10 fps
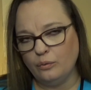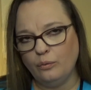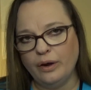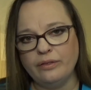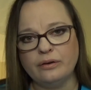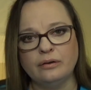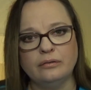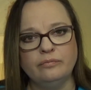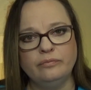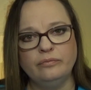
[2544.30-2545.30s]

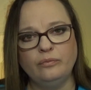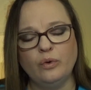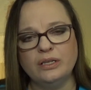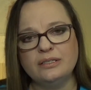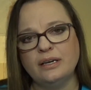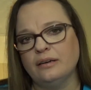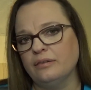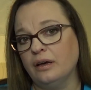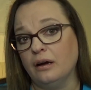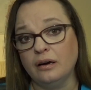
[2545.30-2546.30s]
whether one
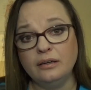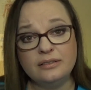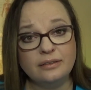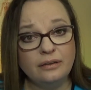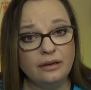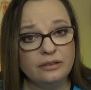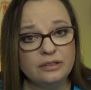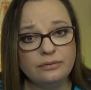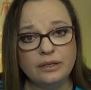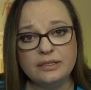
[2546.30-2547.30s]
side of the heart is
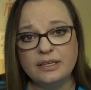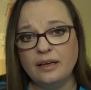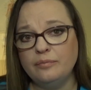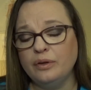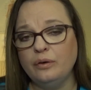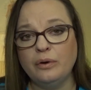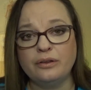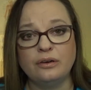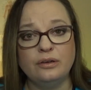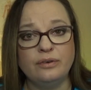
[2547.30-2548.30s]
enlarged, for example,
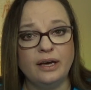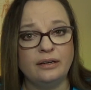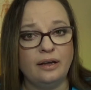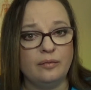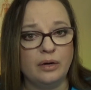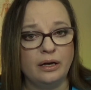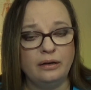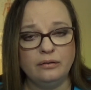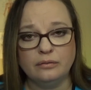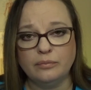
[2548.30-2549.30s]
whether you've had an
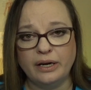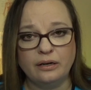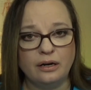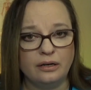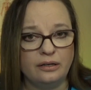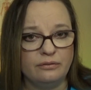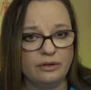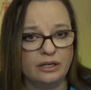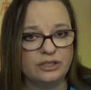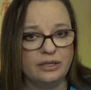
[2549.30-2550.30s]
MI or
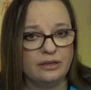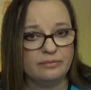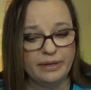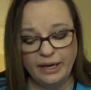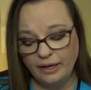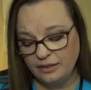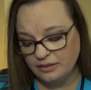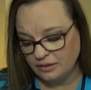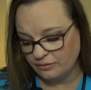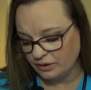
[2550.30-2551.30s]
myocardial infarction in the
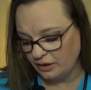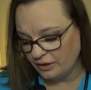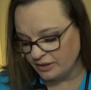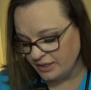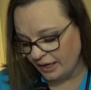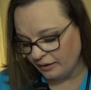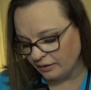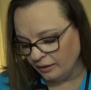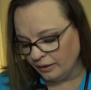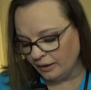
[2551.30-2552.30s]
past, or heart
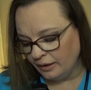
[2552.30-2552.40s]
attack,